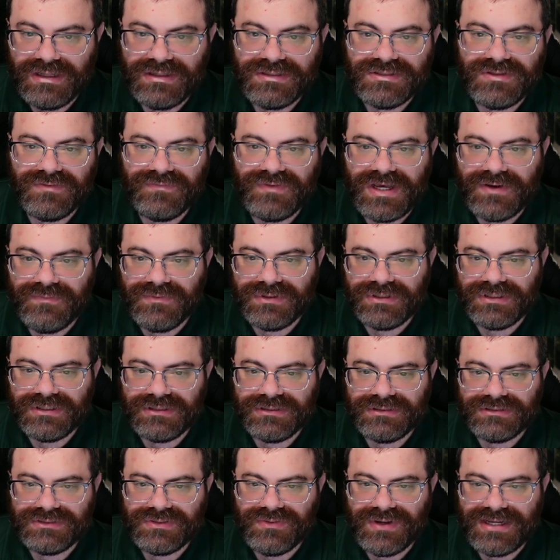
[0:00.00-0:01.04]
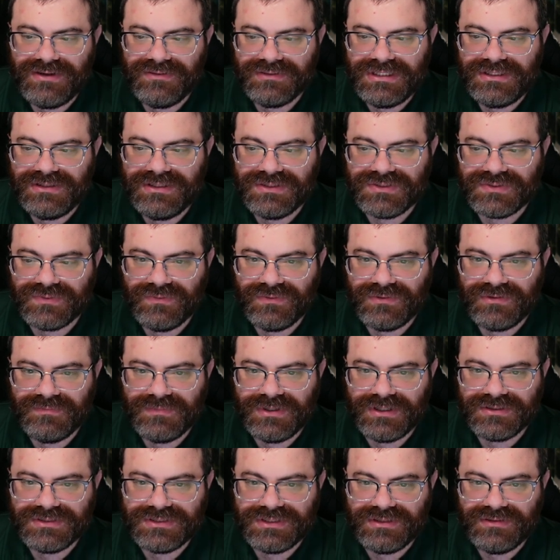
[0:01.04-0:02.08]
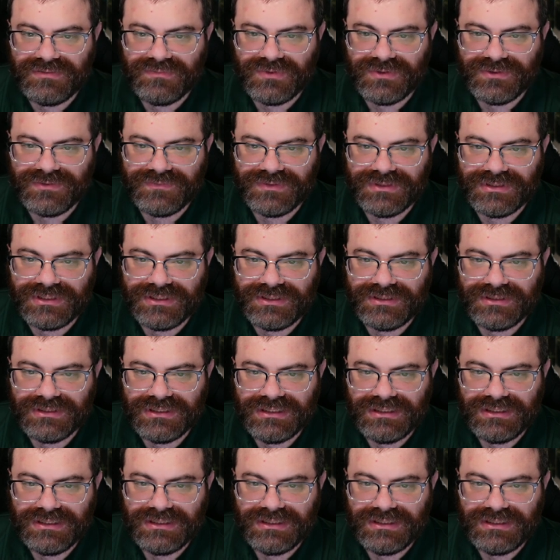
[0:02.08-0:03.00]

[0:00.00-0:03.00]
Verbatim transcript: so if I were to, so I don't need these corner marks anymore really,